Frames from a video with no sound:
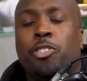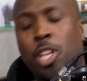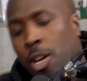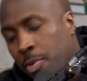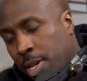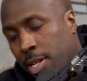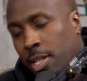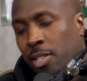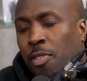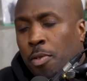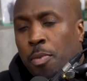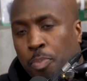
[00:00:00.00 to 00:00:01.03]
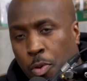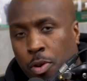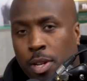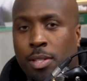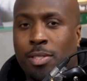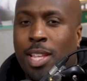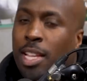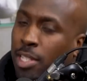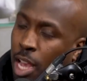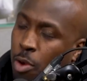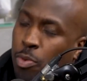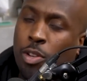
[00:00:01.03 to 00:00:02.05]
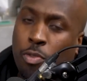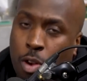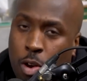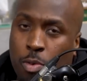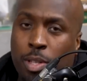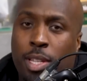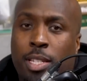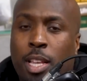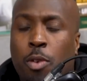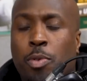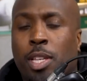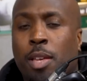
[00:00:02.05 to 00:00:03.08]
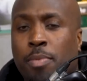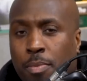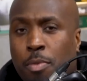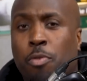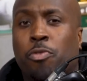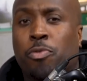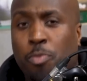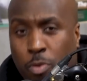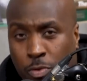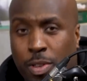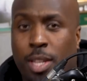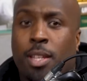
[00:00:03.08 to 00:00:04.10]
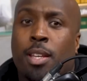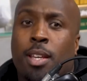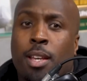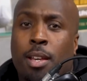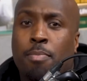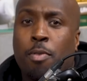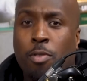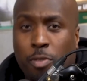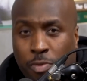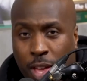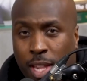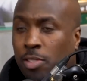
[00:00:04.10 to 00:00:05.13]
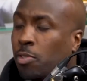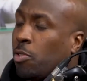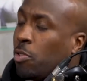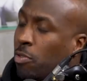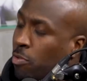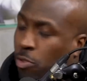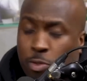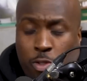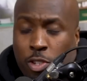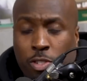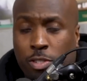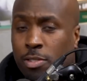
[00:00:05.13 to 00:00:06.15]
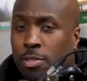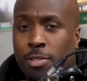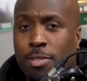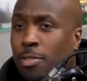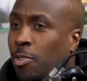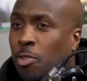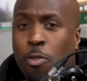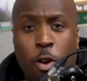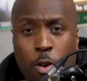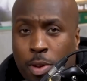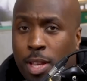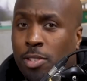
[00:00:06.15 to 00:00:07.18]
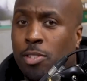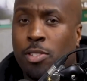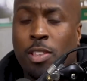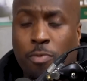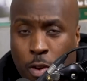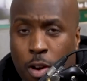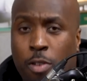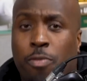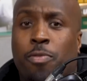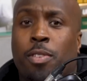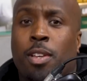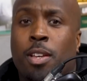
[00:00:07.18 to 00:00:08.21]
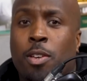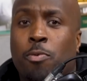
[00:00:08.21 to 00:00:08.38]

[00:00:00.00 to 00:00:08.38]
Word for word: Share it. It's very important. That's how we grow, and that's how we keep the moves moving. Which is motivated right. to to just grow and just evolve.